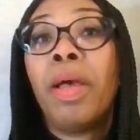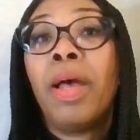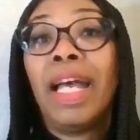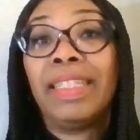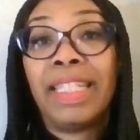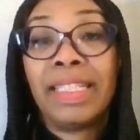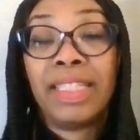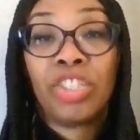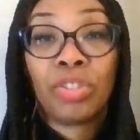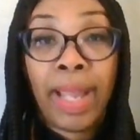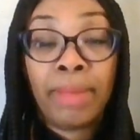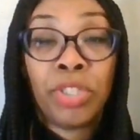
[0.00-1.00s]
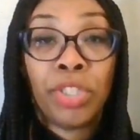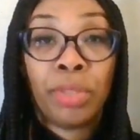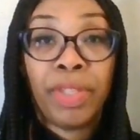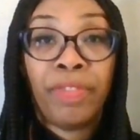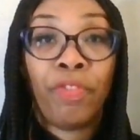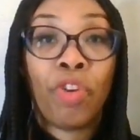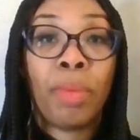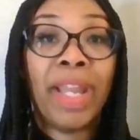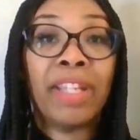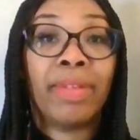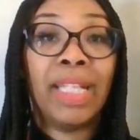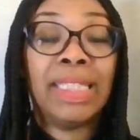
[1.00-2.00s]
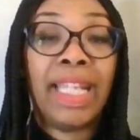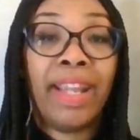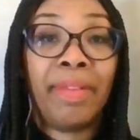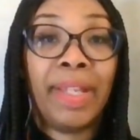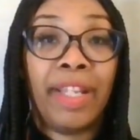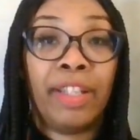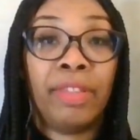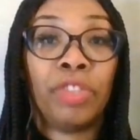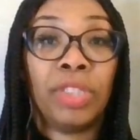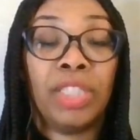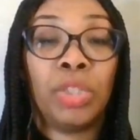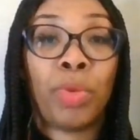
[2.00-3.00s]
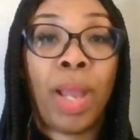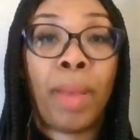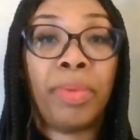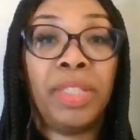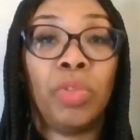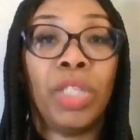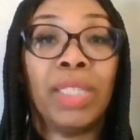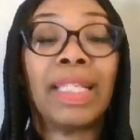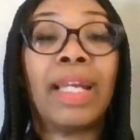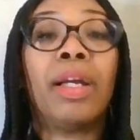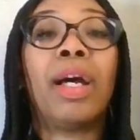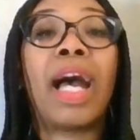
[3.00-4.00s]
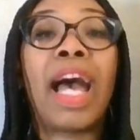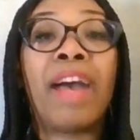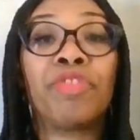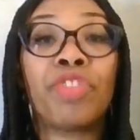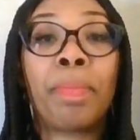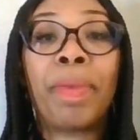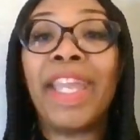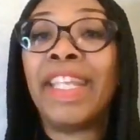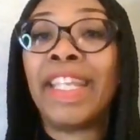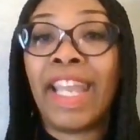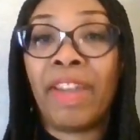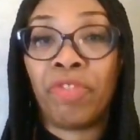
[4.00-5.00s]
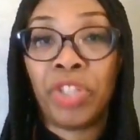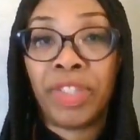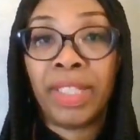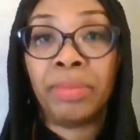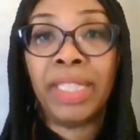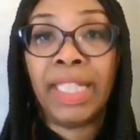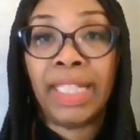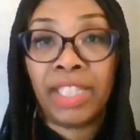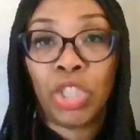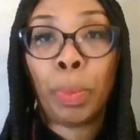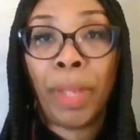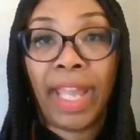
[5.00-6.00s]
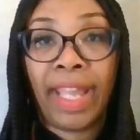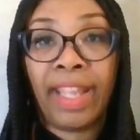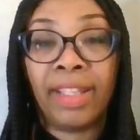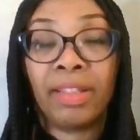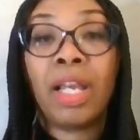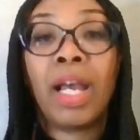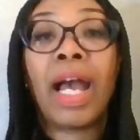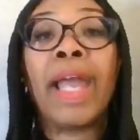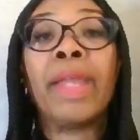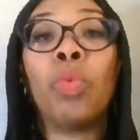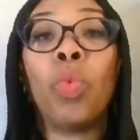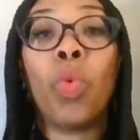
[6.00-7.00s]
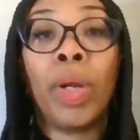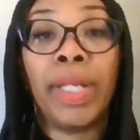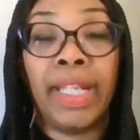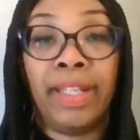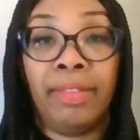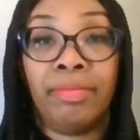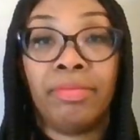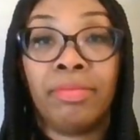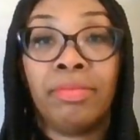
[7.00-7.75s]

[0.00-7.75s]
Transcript: As I described to you before, my criteria for this property was, after paying everything we needed to pay, I wanted,